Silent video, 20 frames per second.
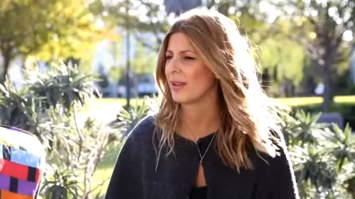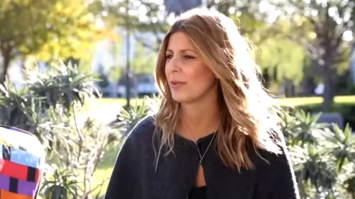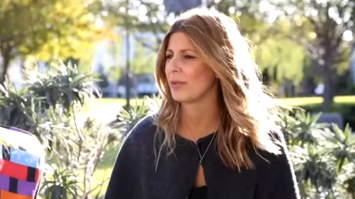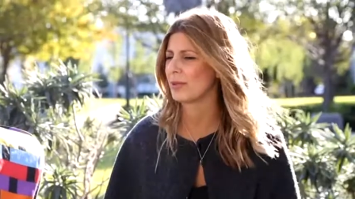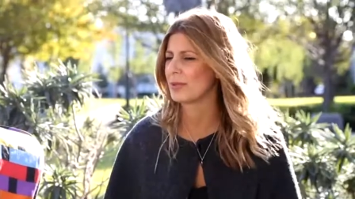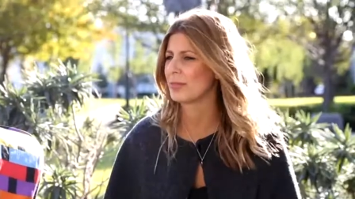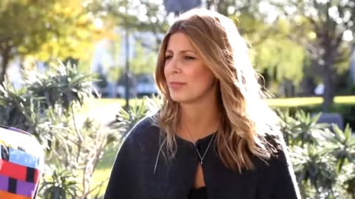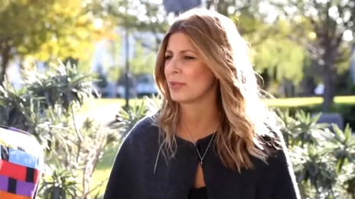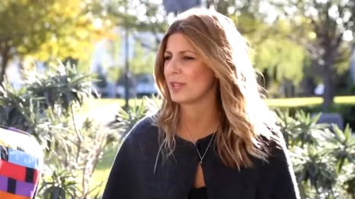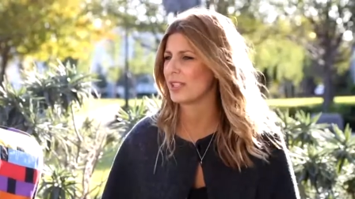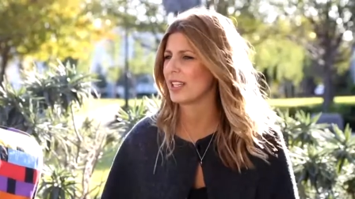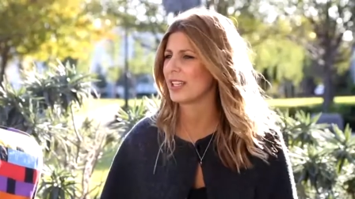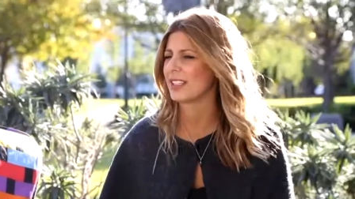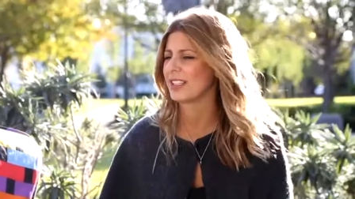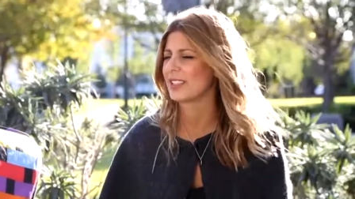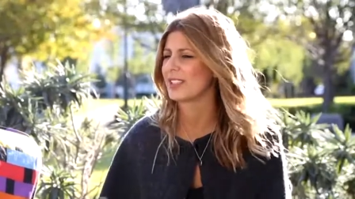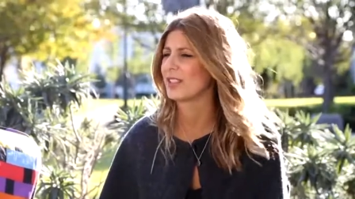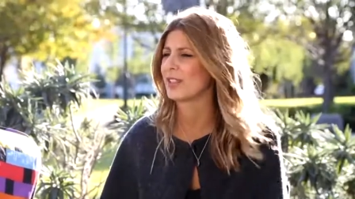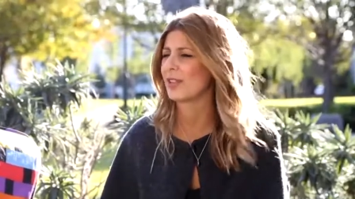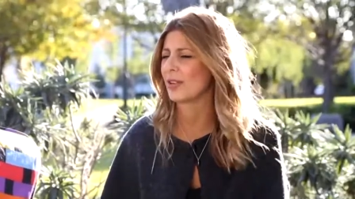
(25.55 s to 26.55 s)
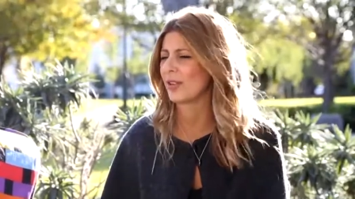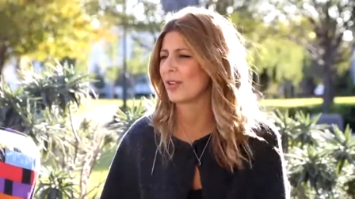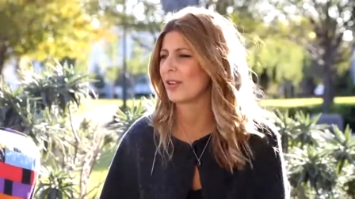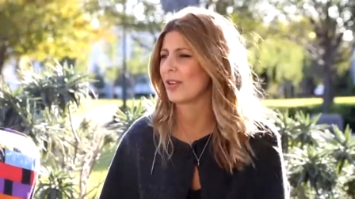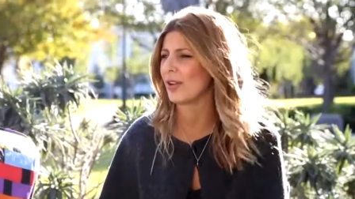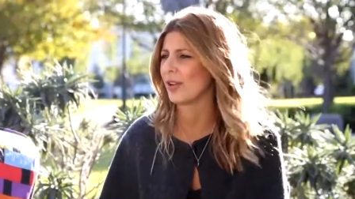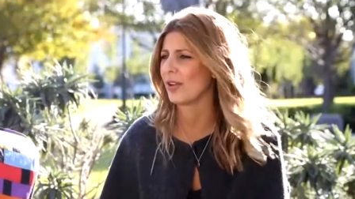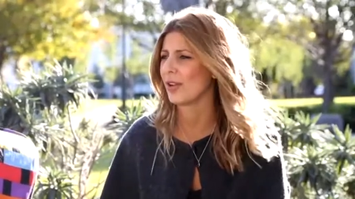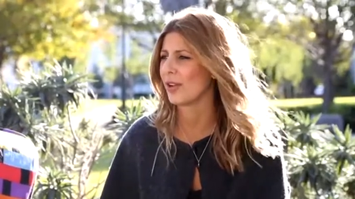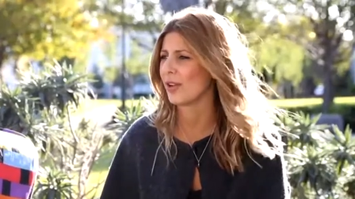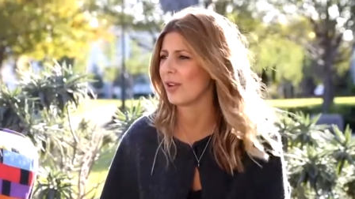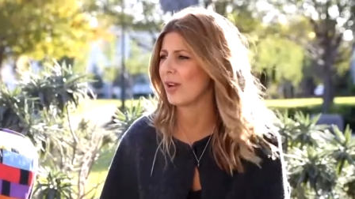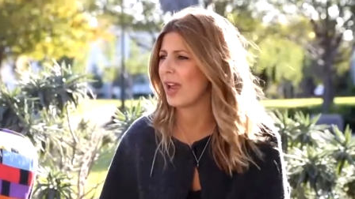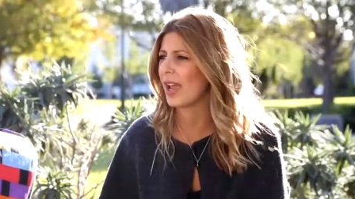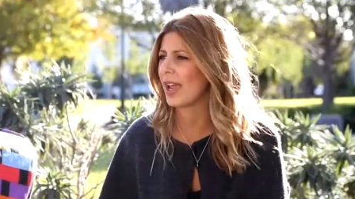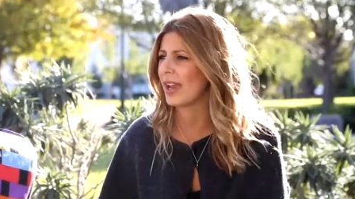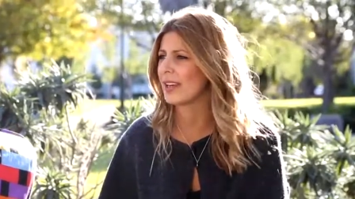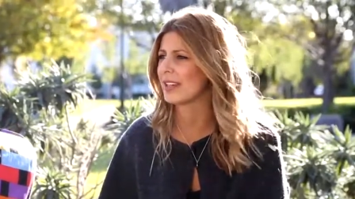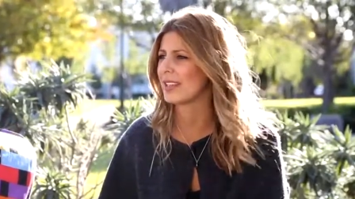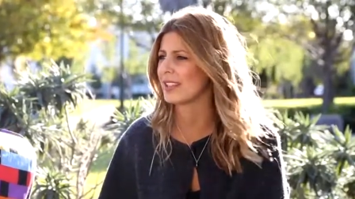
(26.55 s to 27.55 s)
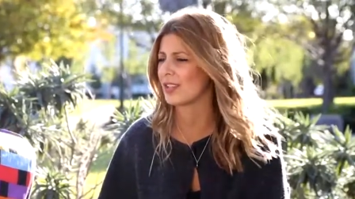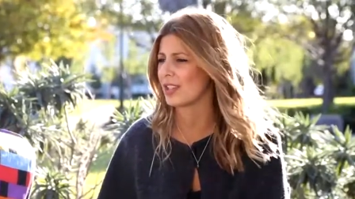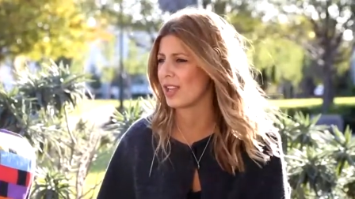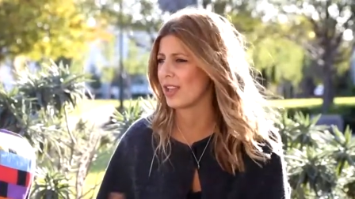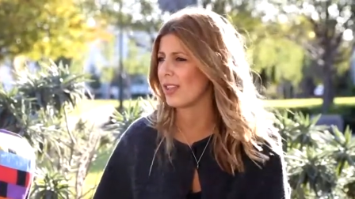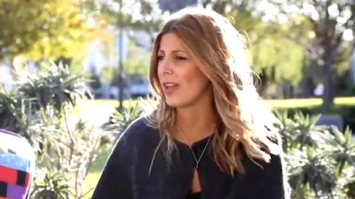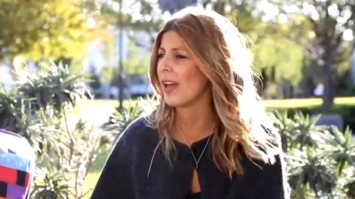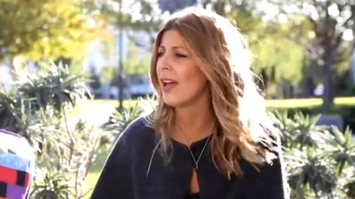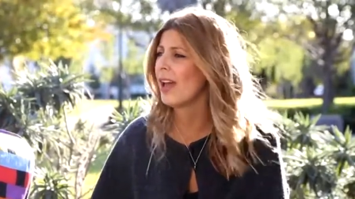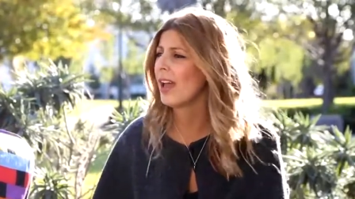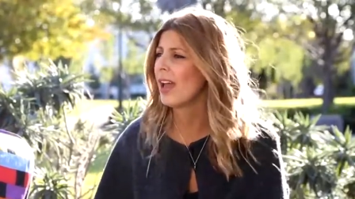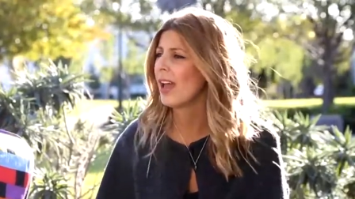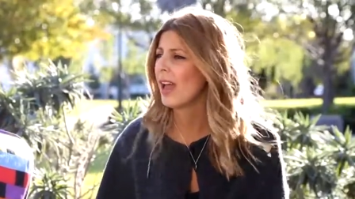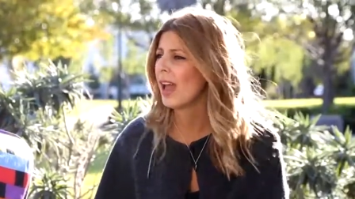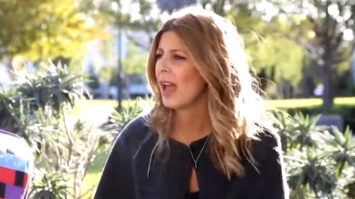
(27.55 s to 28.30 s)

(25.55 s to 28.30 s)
it was protected to go to her and each other.